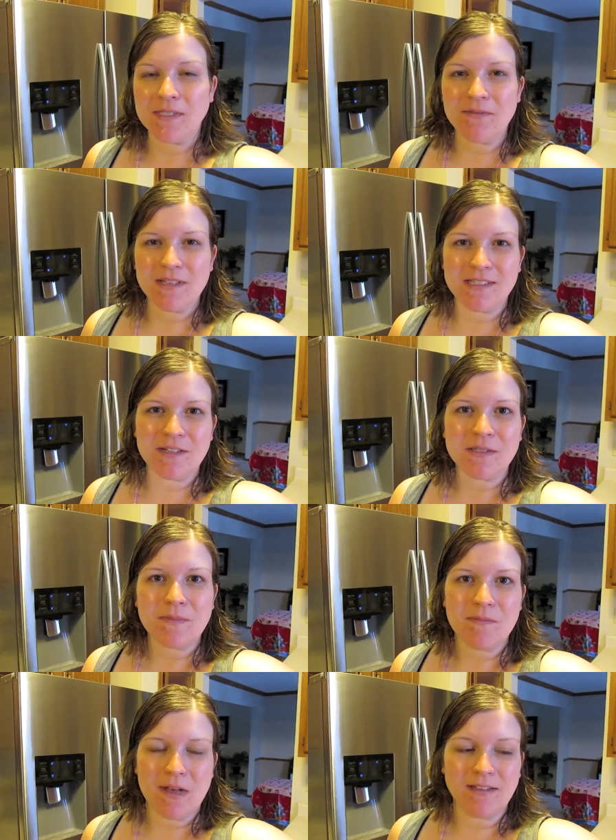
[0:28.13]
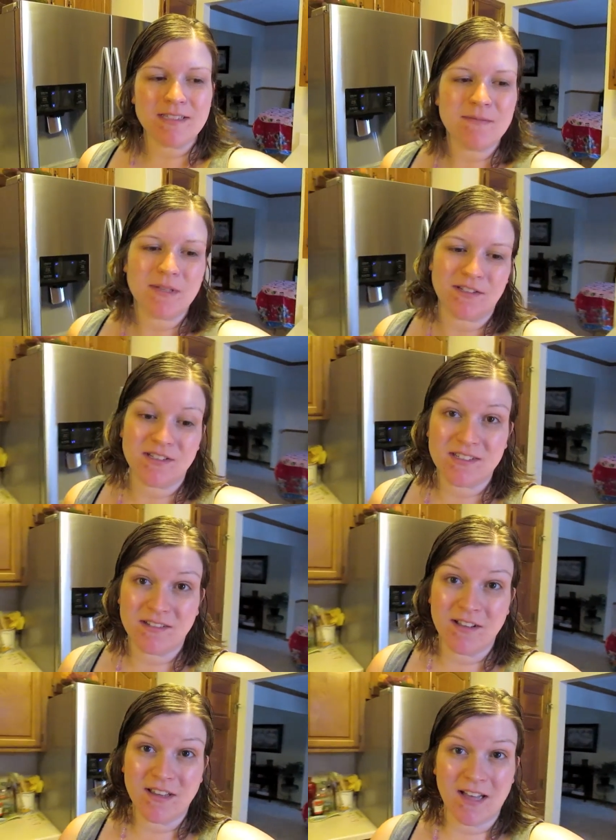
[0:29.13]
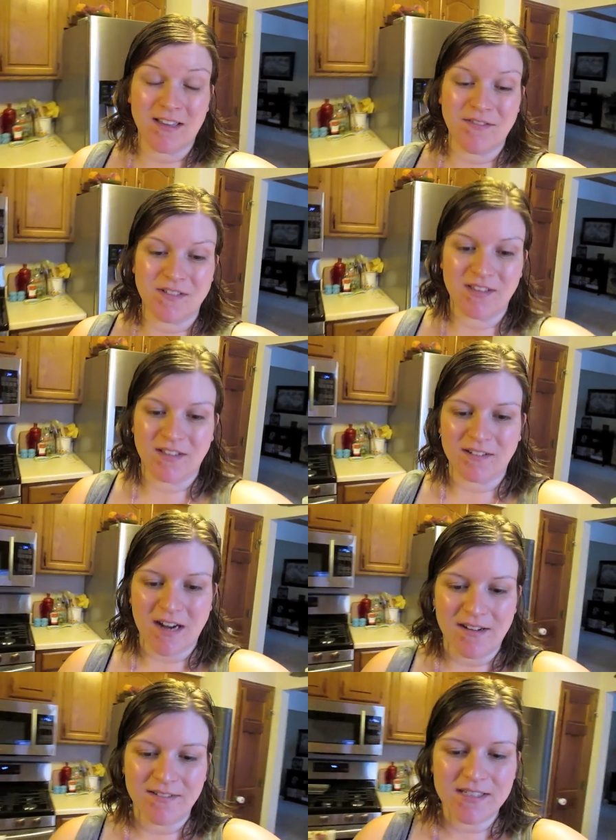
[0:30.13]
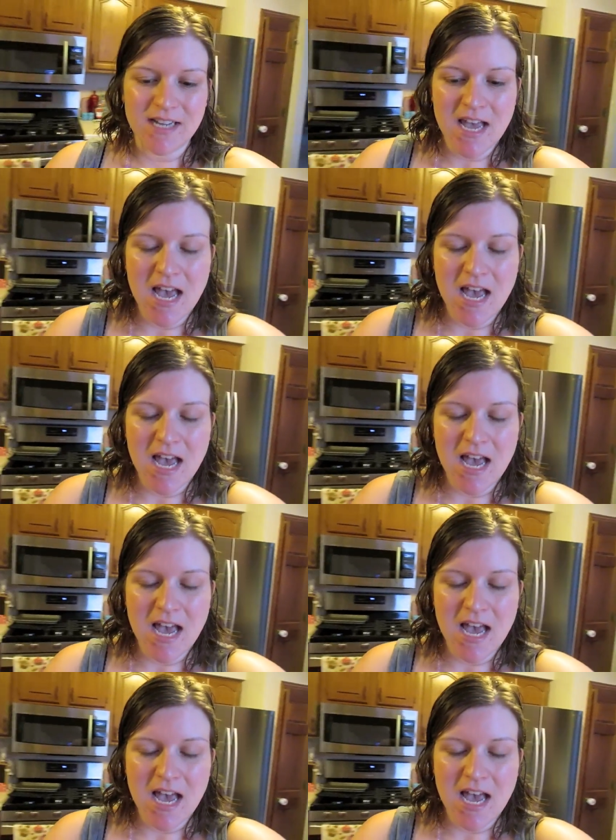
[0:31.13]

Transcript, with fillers: some of the snow has been melting, but there's still a lot left on the ground.